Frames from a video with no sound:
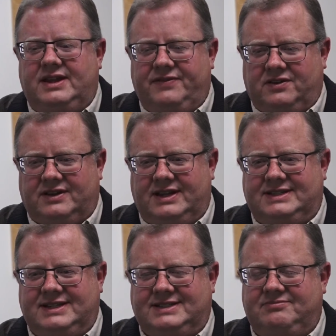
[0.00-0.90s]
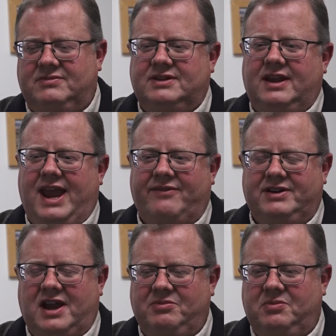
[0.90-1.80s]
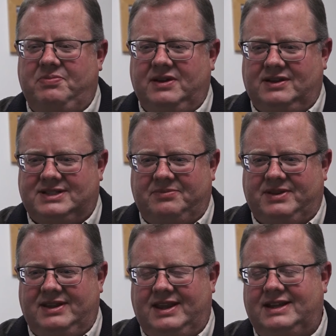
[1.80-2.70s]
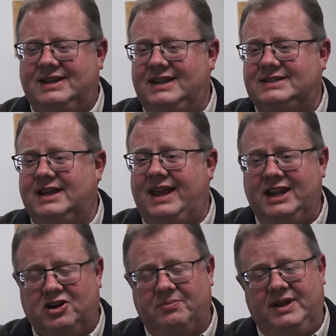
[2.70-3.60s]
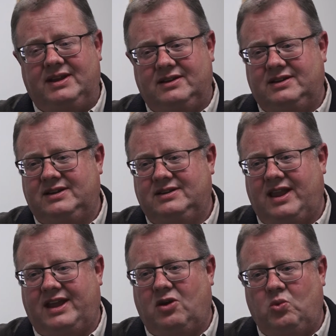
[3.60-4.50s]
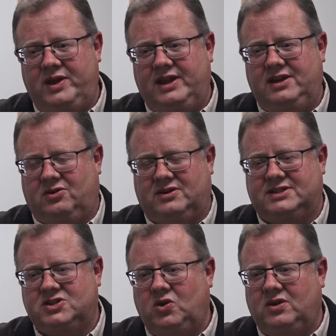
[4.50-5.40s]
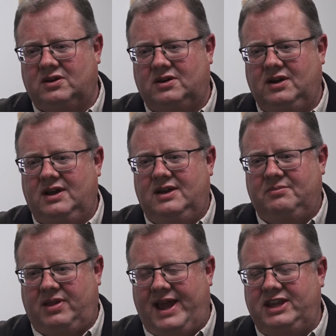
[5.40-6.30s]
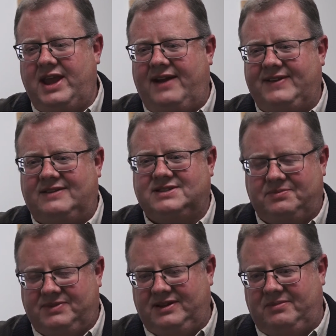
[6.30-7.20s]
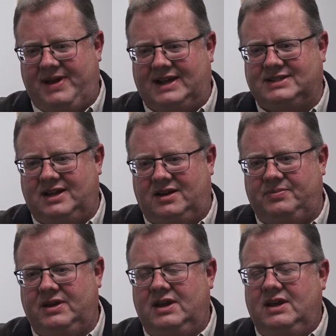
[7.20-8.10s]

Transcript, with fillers: The difficulties is every time you build something that is intermittent, like a wind or a solar plant, you have to have something that backs it up.